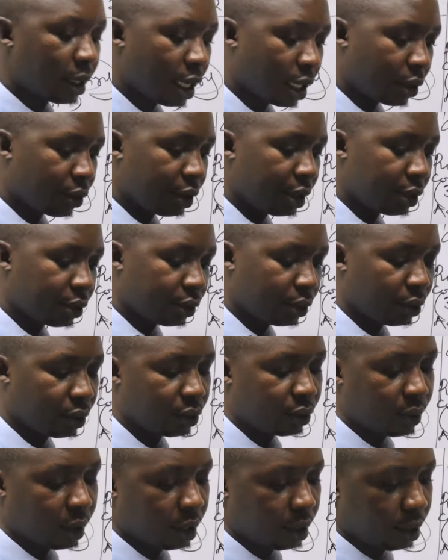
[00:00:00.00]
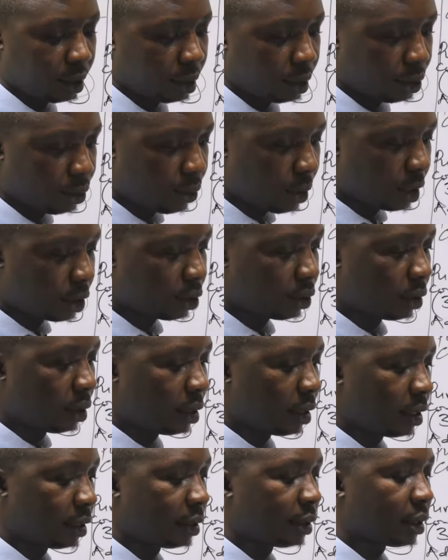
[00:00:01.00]
that according to note 1, you were
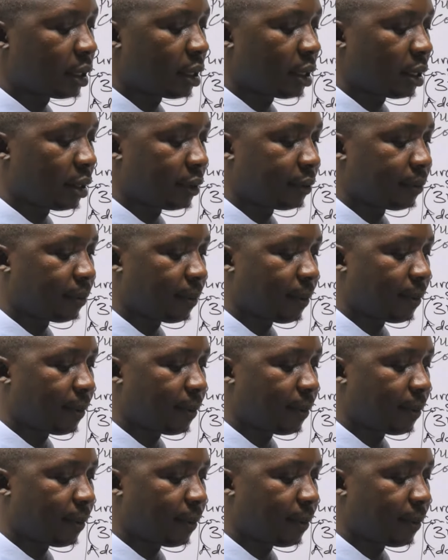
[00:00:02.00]
told that